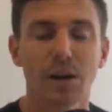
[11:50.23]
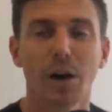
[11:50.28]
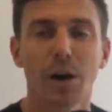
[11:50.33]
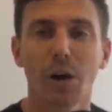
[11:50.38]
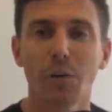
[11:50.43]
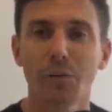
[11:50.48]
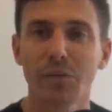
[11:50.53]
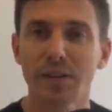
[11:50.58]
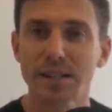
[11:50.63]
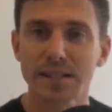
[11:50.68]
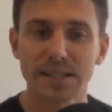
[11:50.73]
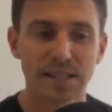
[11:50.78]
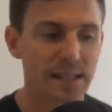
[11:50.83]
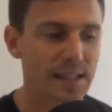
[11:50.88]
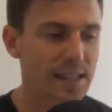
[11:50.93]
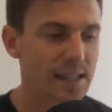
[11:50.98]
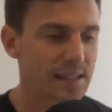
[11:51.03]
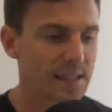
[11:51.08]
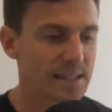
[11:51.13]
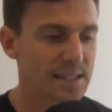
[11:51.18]

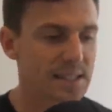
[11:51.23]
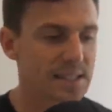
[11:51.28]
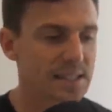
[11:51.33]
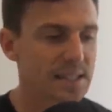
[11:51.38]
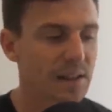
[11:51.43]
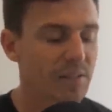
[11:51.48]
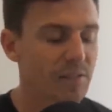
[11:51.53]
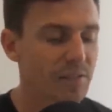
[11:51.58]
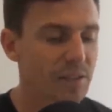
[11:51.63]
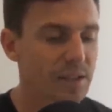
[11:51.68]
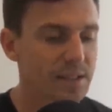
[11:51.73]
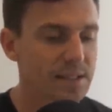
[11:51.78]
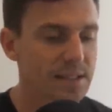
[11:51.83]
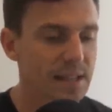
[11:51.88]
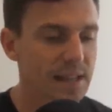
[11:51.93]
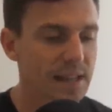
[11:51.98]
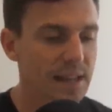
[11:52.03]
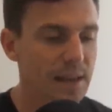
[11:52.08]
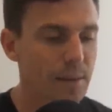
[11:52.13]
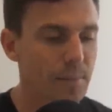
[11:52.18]
Obviously, this is stuff that,
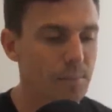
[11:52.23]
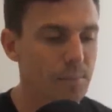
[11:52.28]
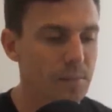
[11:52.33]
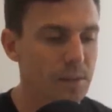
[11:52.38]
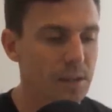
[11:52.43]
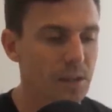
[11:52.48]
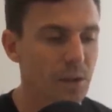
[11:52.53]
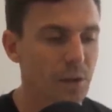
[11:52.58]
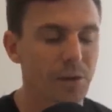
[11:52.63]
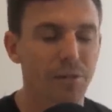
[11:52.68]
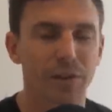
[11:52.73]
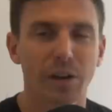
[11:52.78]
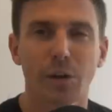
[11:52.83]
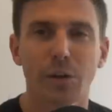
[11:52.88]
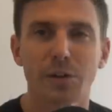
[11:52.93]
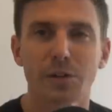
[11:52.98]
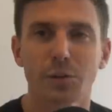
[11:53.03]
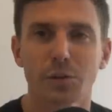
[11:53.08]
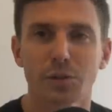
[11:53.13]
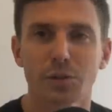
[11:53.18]
if I go
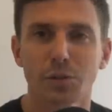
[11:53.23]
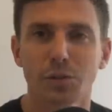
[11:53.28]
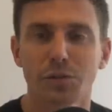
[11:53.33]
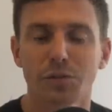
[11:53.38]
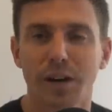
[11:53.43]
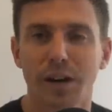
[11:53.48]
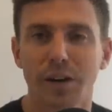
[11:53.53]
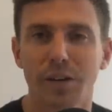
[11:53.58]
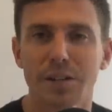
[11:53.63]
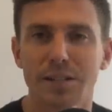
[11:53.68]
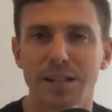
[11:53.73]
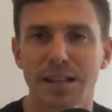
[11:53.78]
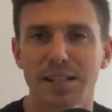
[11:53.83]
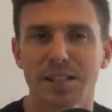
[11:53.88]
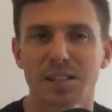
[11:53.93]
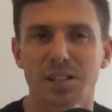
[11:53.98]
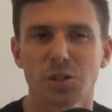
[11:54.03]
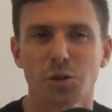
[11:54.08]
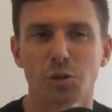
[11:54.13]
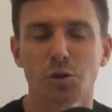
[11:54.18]
into it too far,
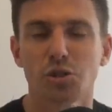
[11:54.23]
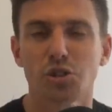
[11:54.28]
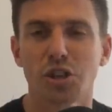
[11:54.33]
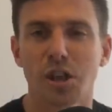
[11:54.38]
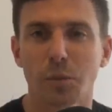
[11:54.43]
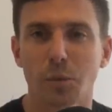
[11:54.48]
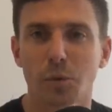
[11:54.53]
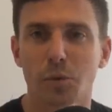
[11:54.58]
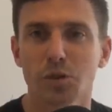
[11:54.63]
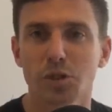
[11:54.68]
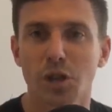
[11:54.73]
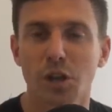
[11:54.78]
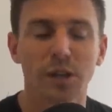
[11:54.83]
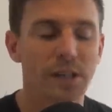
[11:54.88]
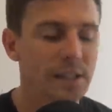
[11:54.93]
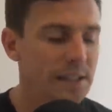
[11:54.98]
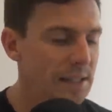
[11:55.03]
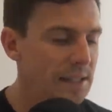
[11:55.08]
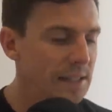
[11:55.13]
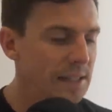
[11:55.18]
it's too general. So
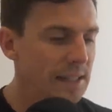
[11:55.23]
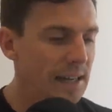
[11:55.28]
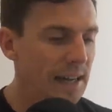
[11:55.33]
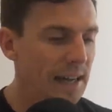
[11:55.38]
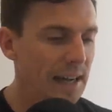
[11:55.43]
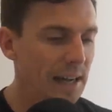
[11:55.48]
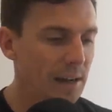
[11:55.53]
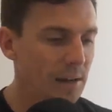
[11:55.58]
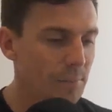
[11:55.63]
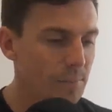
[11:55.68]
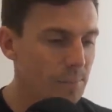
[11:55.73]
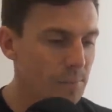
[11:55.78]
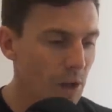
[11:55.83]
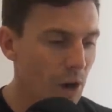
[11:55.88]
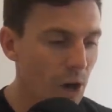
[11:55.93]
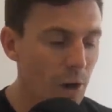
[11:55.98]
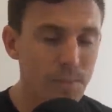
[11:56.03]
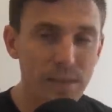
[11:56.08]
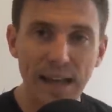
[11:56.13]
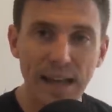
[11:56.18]

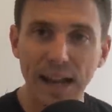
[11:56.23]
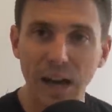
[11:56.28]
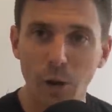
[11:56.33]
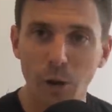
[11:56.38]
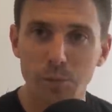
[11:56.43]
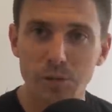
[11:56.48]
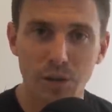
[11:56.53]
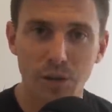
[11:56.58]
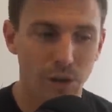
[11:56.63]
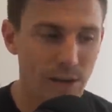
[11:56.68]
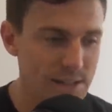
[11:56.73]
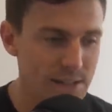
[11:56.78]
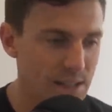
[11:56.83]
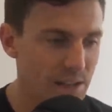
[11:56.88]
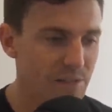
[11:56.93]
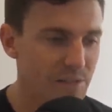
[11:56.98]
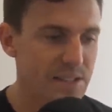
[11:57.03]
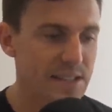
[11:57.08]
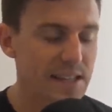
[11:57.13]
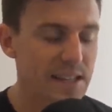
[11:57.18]
hope that helps, guys.
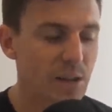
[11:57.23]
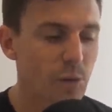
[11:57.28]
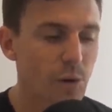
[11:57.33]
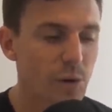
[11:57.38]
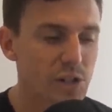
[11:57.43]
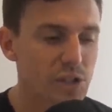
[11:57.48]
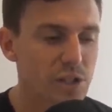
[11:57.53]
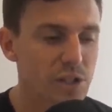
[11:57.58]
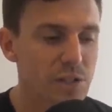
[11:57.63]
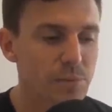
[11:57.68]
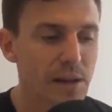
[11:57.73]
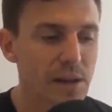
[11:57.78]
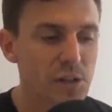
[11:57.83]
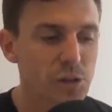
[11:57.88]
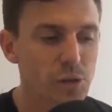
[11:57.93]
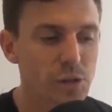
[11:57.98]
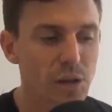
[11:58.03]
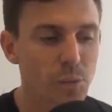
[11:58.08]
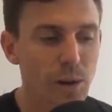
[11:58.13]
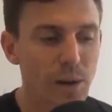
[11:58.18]
If there's any questions, make
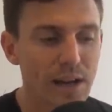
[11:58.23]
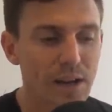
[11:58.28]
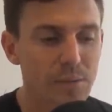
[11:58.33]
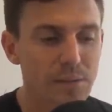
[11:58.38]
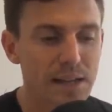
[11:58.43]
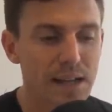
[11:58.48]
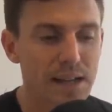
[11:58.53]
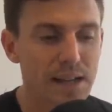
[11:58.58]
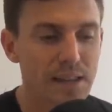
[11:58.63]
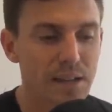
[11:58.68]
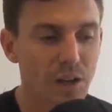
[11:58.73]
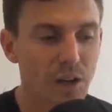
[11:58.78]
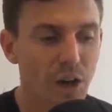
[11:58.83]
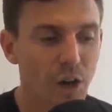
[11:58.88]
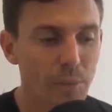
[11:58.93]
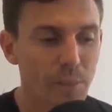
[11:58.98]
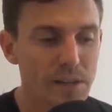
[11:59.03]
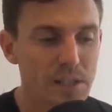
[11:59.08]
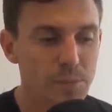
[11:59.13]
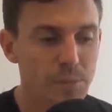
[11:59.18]
sure you whack them down in the
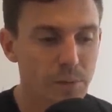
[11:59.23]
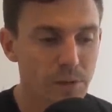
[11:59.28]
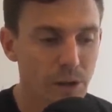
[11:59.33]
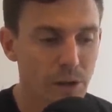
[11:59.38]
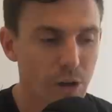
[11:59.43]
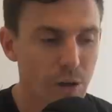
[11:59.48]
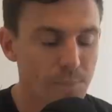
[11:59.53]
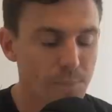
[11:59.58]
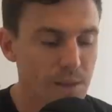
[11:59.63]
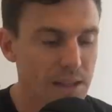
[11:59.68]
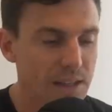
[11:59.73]
comments below.